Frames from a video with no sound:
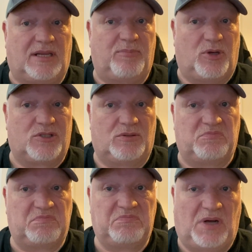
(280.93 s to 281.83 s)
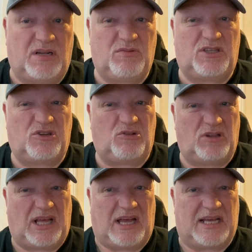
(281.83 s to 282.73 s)
person. What would you
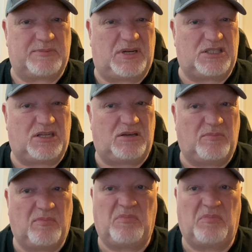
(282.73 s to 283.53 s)
call that? Expeditioner?